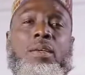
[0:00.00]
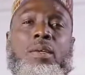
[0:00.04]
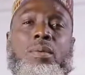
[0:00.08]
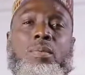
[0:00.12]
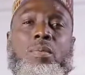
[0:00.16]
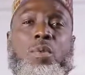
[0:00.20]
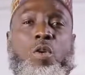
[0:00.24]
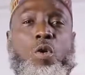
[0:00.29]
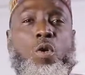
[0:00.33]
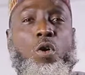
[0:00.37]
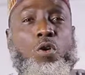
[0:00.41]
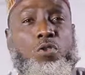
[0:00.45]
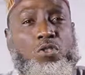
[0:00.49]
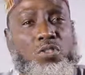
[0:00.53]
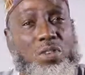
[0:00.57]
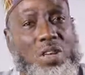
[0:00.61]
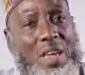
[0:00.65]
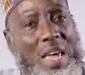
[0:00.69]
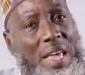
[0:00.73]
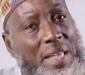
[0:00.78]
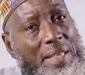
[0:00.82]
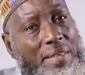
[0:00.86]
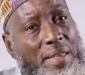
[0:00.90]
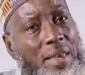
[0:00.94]
Because
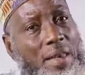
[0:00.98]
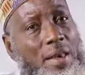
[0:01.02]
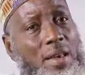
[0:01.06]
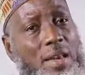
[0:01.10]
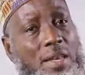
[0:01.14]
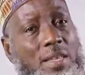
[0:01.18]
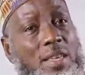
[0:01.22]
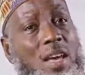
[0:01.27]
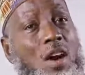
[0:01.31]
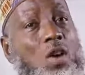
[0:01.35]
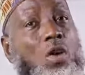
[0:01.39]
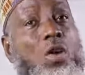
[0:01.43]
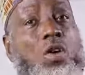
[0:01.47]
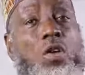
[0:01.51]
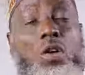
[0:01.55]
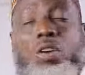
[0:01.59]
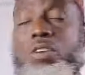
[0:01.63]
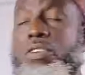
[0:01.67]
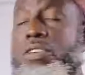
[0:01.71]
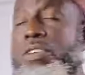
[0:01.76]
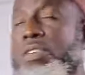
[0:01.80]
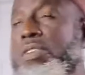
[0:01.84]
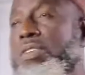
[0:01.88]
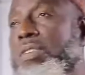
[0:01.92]
in their own
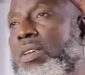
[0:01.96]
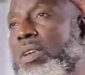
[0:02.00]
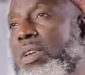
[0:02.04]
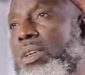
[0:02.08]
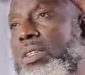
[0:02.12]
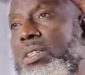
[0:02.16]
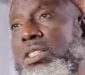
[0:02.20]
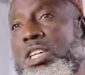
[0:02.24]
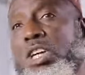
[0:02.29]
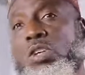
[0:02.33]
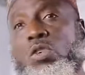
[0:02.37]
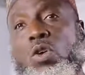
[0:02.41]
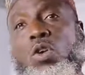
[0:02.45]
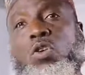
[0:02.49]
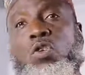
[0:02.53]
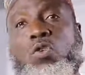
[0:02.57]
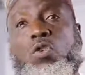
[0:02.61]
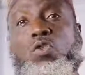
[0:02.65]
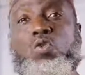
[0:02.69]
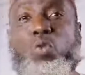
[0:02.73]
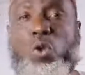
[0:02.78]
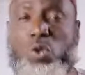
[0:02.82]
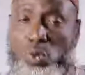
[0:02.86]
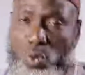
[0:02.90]
countries, they don't
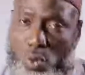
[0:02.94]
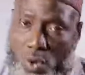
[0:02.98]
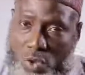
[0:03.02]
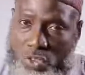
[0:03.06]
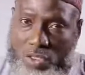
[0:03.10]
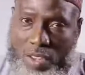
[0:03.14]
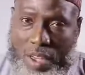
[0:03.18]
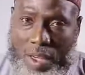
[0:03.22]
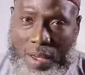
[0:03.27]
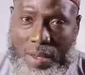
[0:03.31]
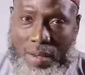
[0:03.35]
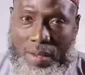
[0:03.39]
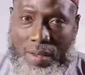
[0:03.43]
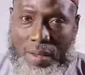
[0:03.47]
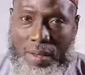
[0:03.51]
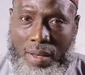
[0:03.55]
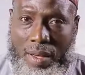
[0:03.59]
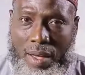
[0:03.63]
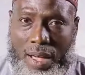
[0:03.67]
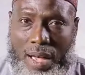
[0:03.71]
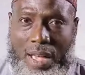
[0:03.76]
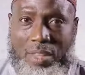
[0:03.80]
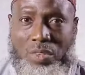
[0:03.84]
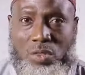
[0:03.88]
use what you use here
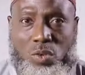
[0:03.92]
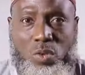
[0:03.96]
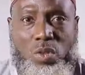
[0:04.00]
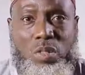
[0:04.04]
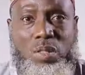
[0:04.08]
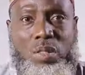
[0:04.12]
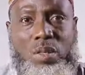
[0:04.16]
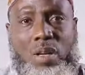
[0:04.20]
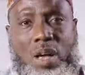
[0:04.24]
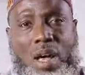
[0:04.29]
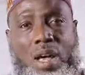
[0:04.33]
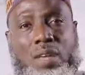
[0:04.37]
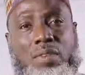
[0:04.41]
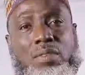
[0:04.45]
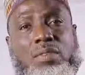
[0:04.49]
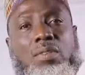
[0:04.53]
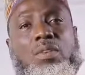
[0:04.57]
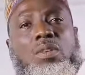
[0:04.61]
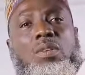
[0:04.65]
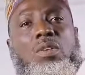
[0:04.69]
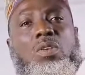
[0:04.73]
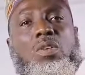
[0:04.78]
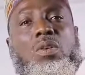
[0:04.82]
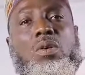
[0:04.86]
as
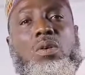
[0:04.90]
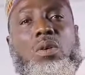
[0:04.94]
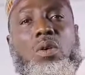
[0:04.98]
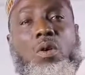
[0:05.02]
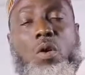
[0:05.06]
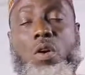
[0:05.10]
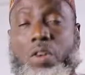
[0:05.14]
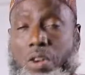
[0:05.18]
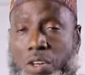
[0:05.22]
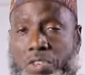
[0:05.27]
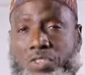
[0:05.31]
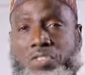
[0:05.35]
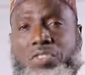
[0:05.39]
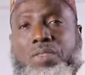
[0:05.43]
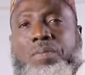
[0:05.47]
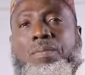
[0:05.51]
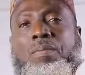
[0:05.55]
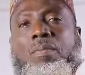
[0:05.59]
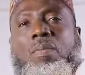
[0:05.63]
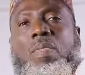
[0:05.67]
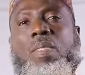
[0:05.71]
currency.